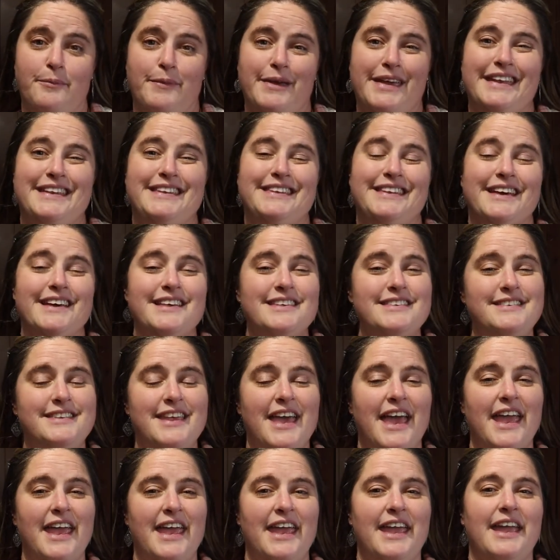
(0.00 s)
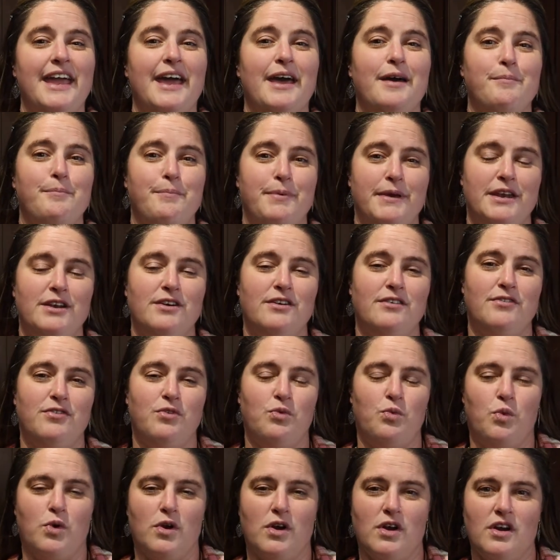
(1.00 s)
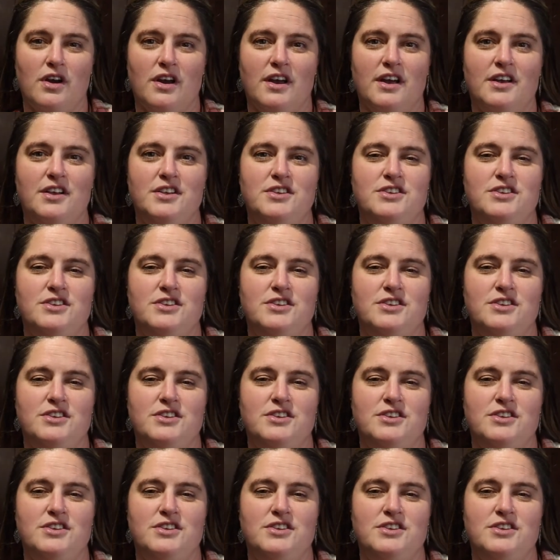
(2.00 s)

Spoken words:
it does take a bit of work